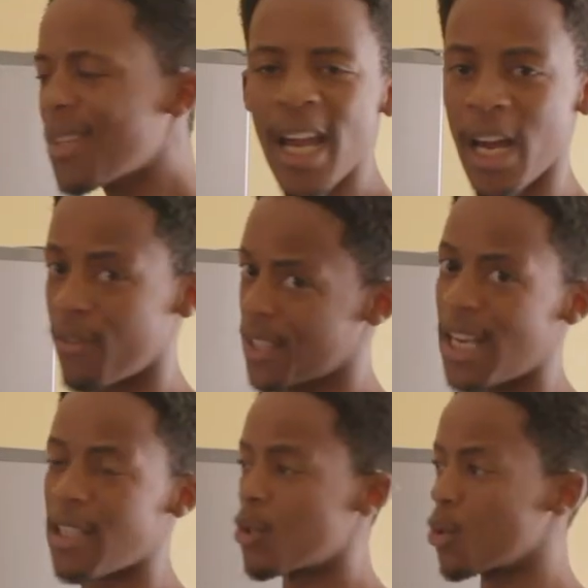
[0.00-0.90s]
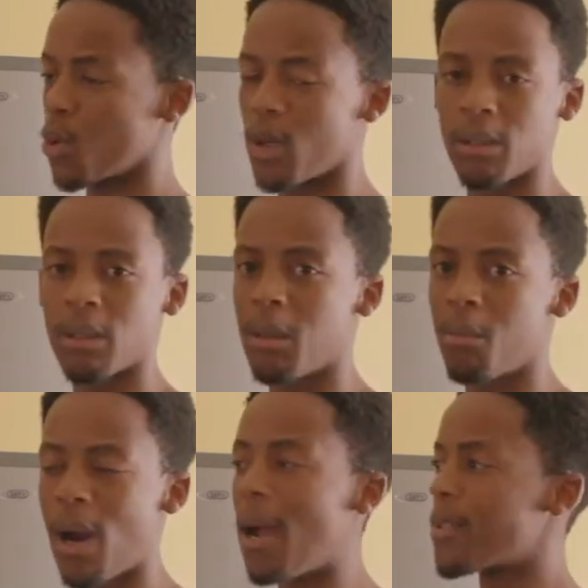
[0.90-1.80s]
advertise during
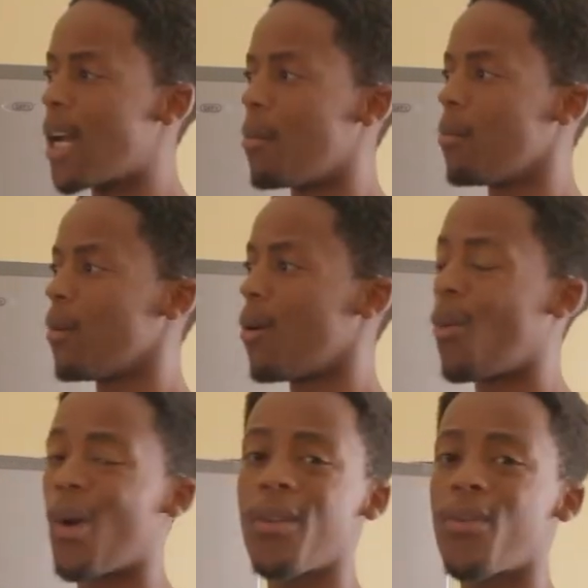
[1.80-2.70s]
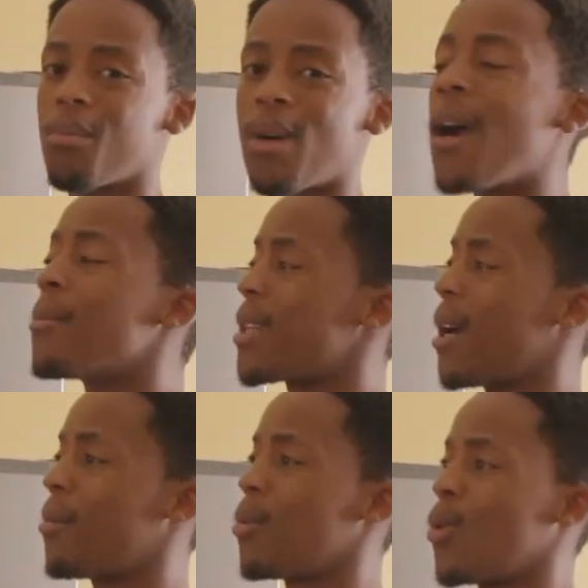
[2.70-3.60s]
prime time. What if on prime
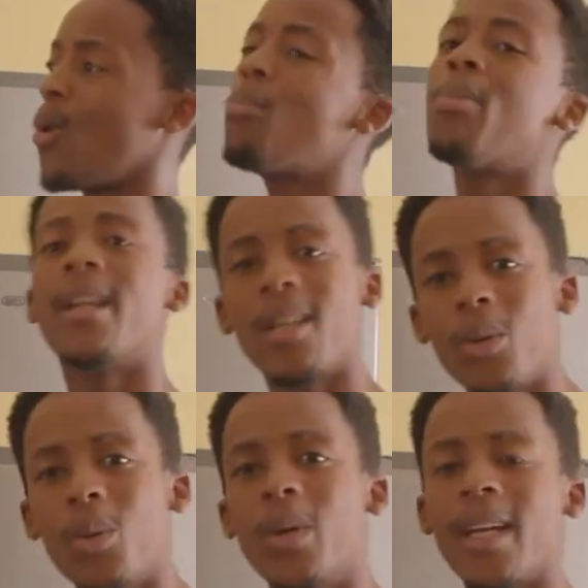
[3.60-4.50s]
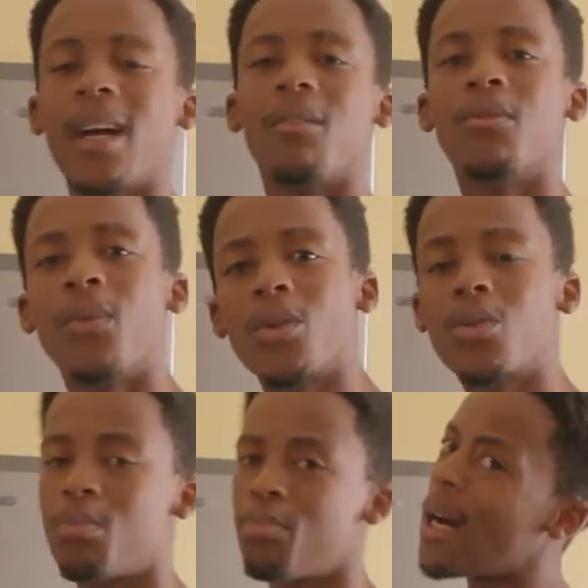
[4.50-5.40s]
time nobody who can afford to
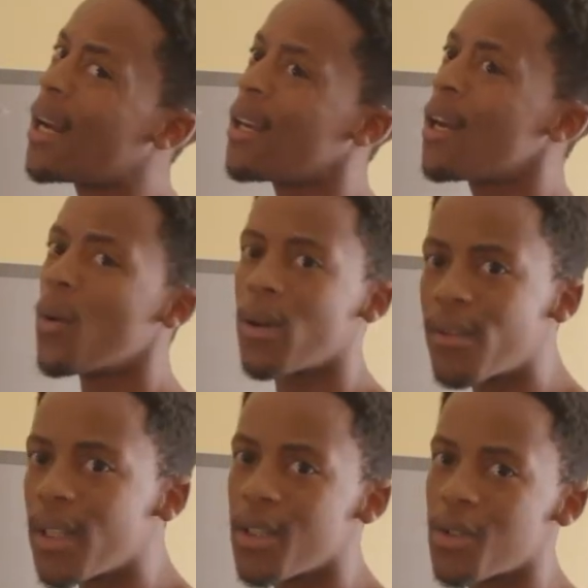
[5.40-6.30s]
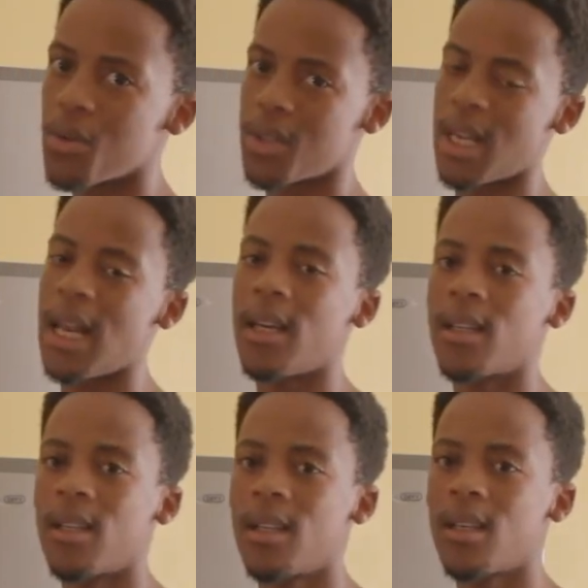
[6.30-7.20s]
buy whatever it is you're selling
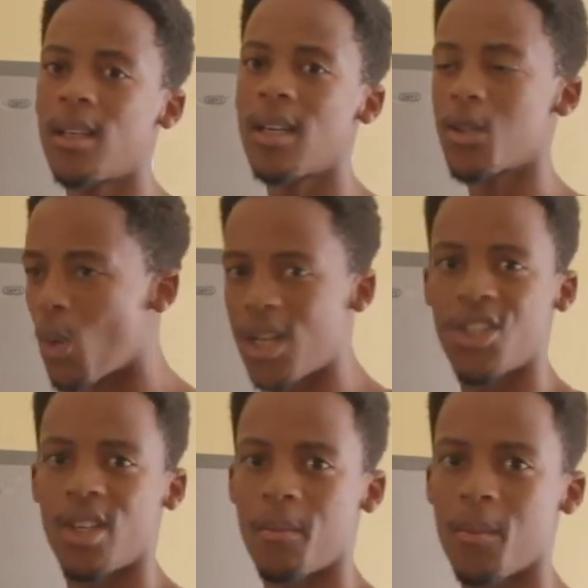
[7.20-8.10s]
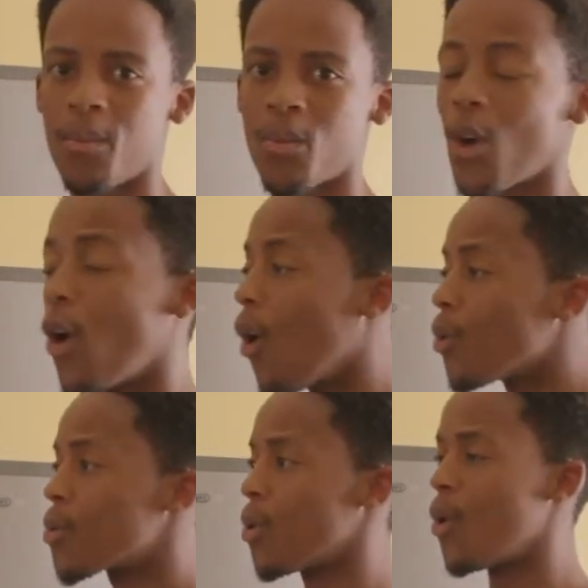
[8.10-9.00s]
is watching?
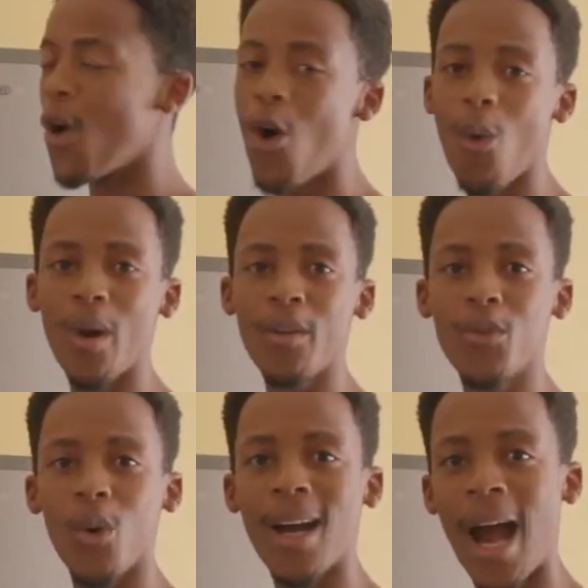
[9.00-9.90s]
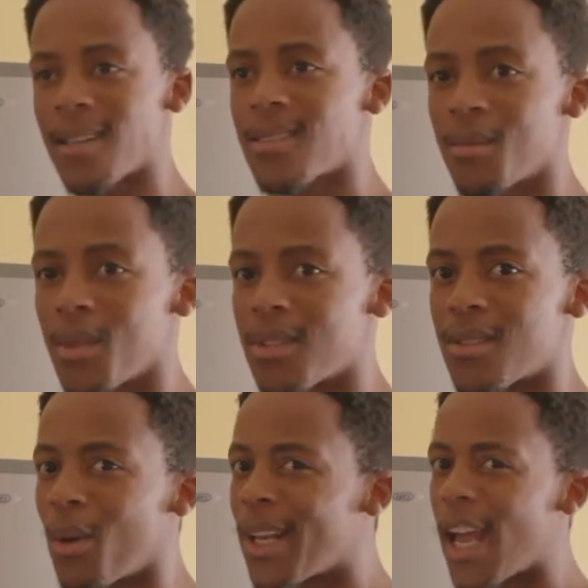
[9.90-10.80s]
Also, what if your customers
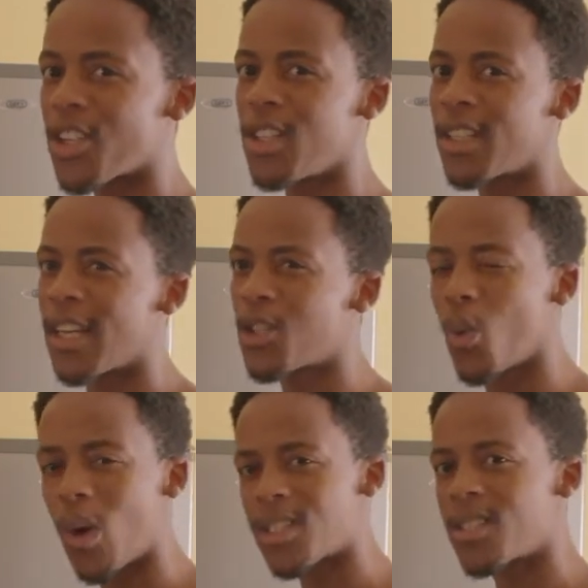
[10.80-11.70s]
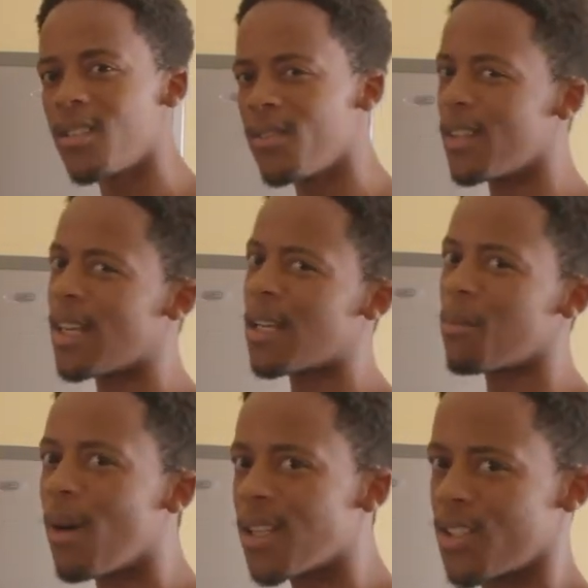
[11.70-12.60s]
don't actually get to watch TV that
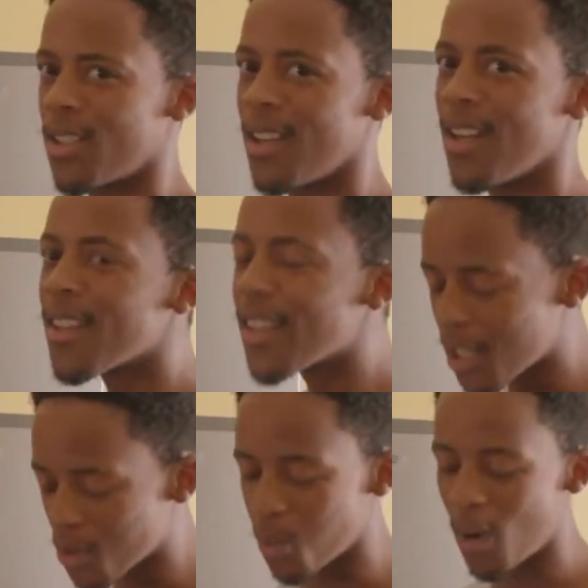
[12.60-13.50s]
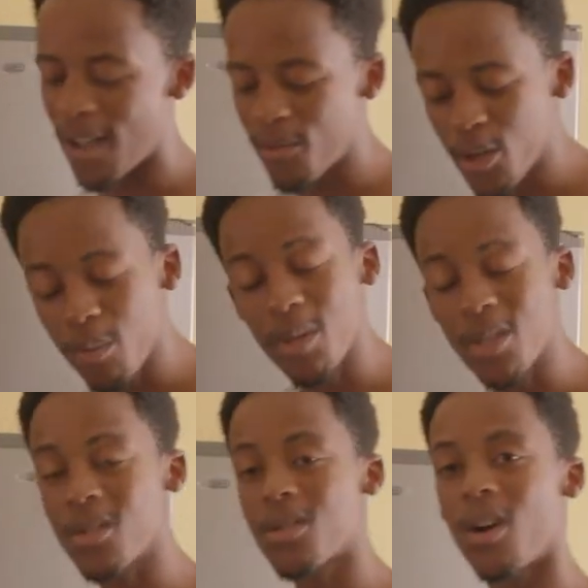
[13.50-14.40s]
much? That is why video
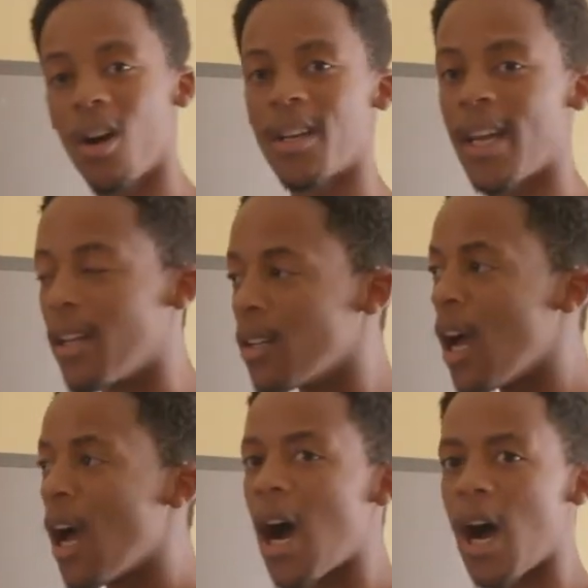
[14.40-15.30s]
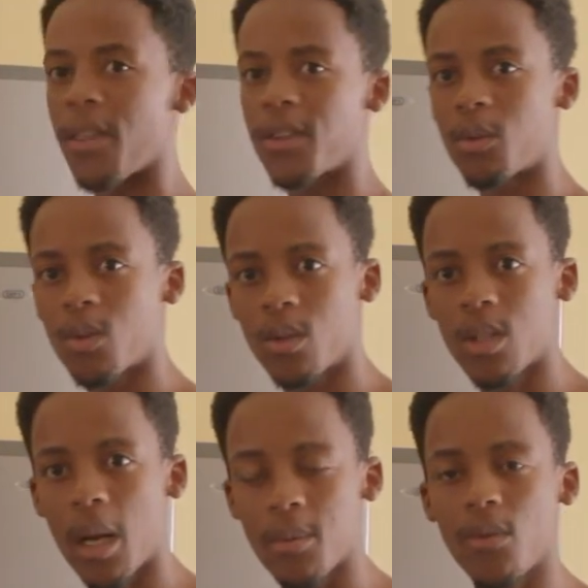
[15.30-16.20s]
business card and other
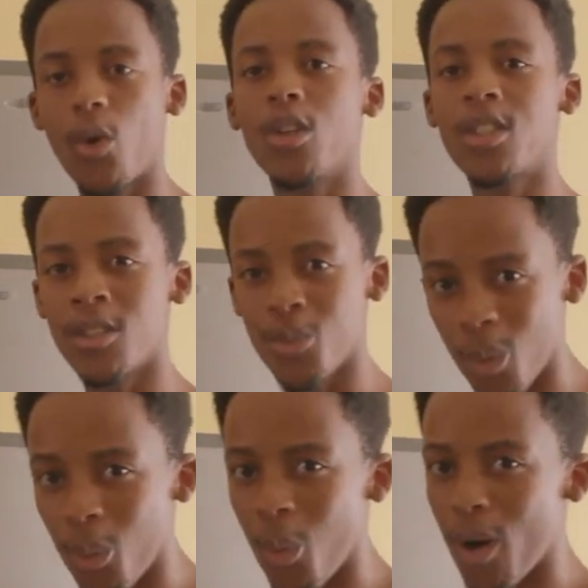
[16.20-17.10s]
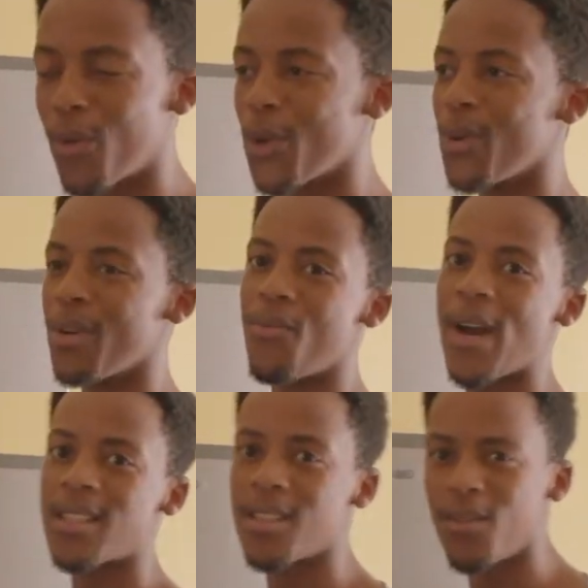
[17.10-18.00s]
types of content will work for you
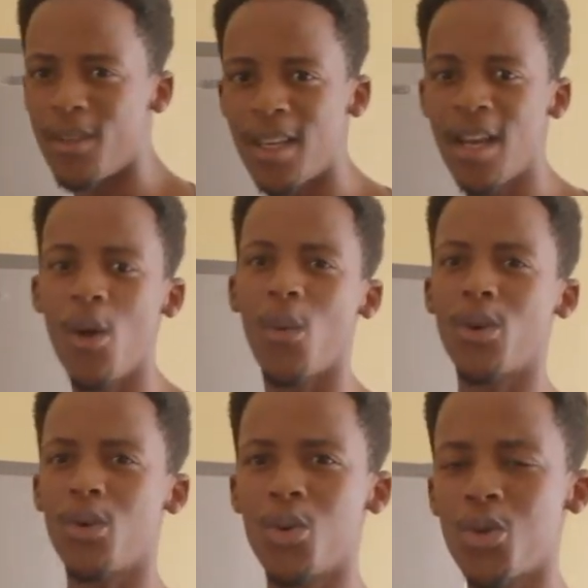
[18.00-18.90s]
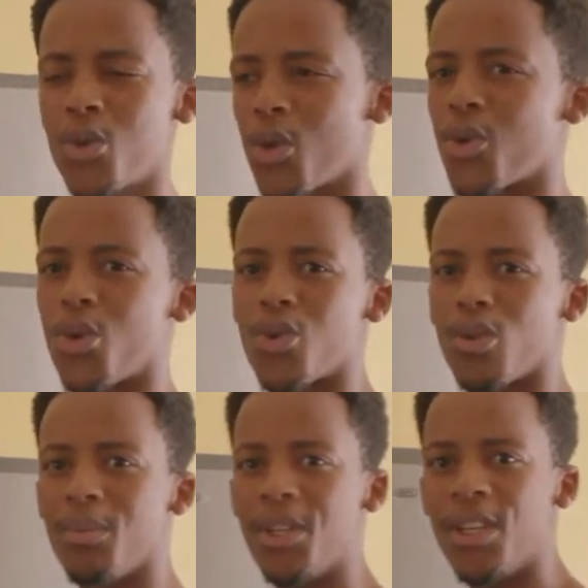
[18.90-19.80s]
effectively when you use your social
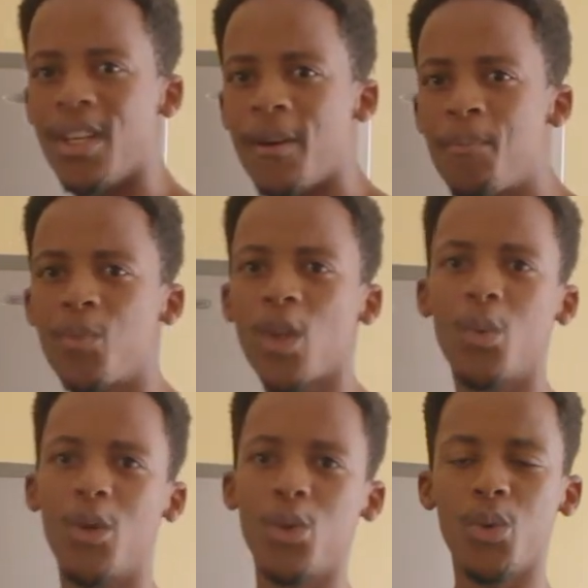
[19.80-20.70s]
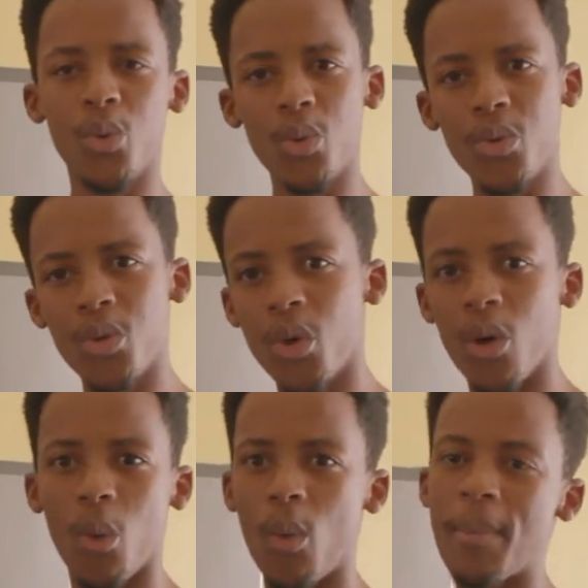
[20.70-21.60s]
media, when you use
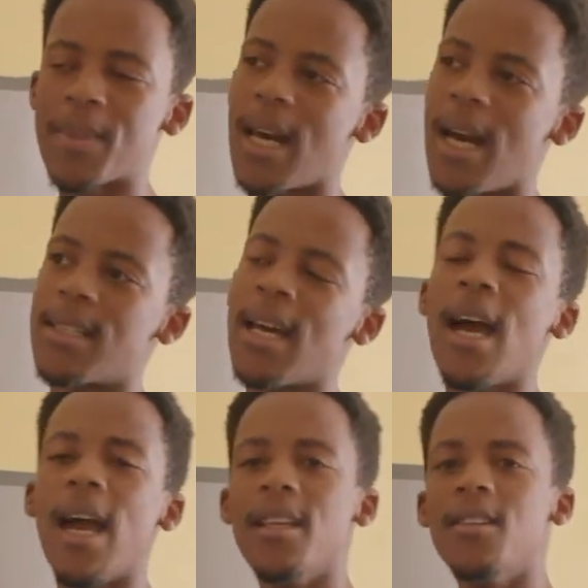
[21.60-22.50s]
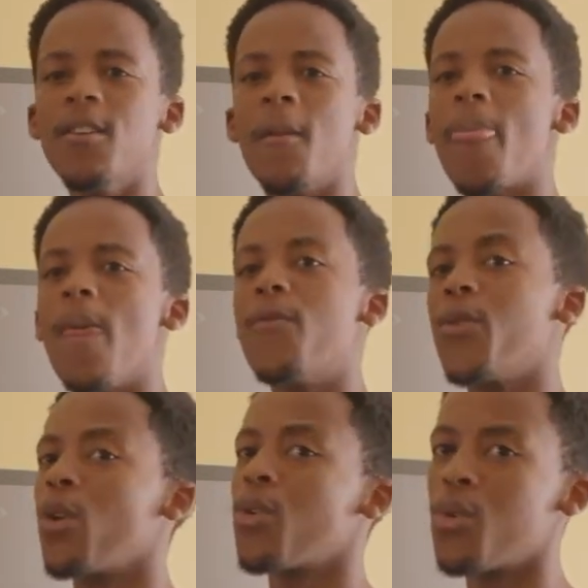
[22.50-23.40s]
your website. And if you
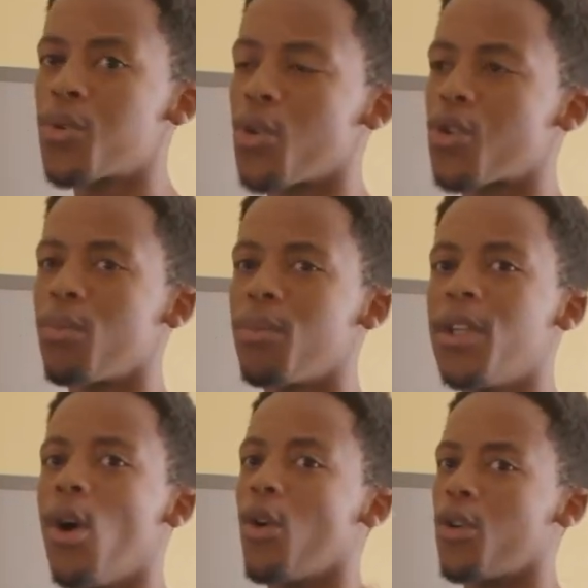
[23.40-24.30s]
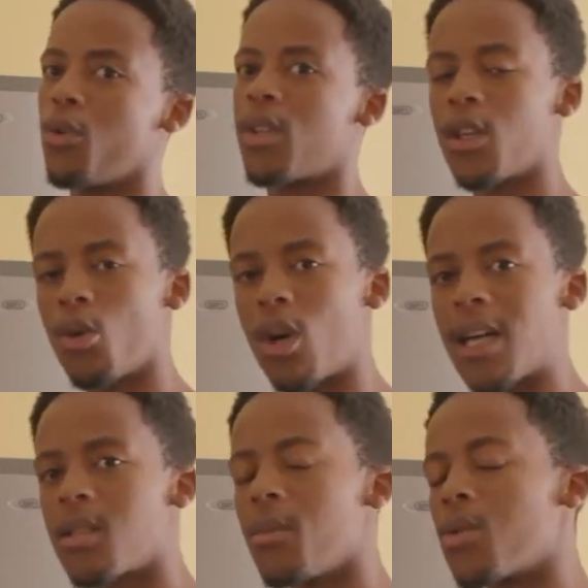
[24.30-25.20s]
don't use social media, or you think your
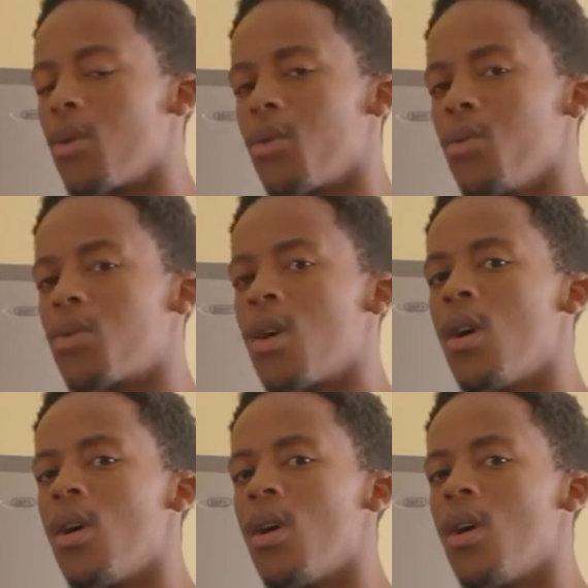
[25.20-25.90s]
customers don't use